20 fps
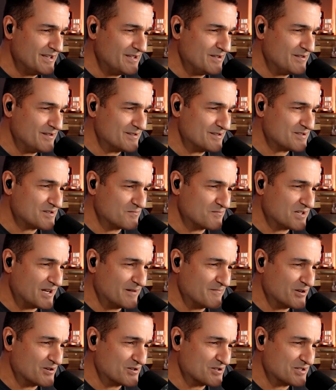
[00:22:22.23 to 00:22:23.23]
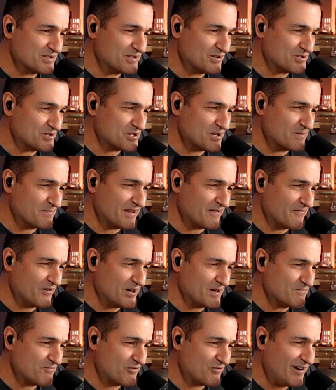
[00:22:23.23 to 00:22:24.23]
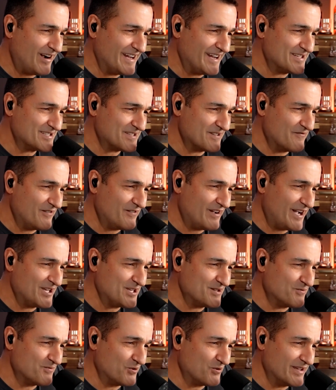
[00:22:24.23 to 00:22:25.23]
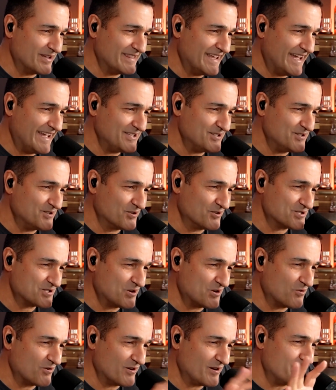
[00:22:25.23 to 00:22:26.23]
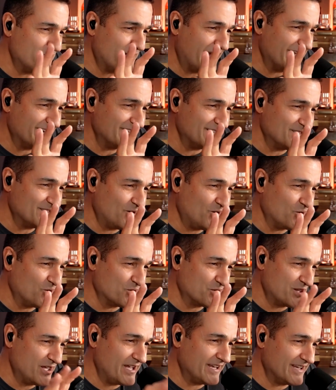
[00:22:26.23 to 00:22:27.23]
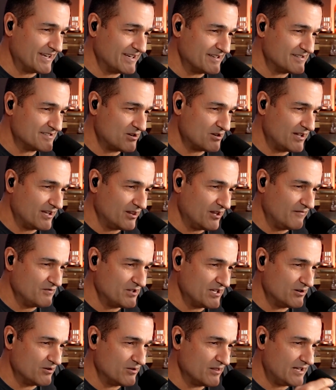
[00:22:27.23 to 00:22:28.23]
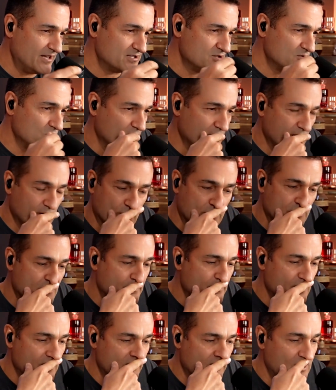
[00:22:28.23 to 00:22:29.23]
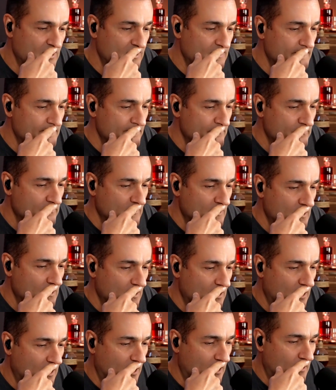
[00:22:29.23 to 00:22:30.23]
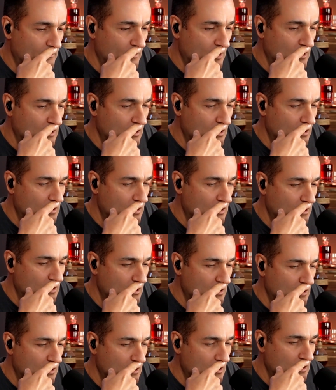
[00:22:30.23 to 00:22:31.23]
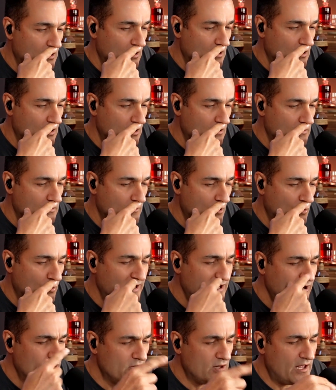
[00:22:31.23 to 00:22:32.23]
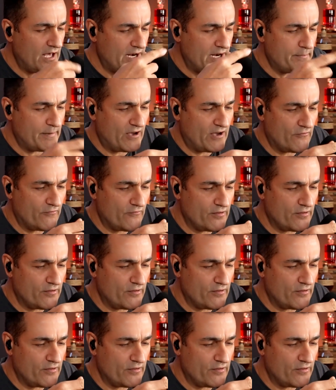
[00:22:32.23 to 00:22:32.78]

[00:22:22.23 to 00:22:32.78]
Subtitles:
sometimes there's something very prized and valuable in that. You don't abandon the whole thing. And so I love to hear that story with the pivot. But we hear a lot about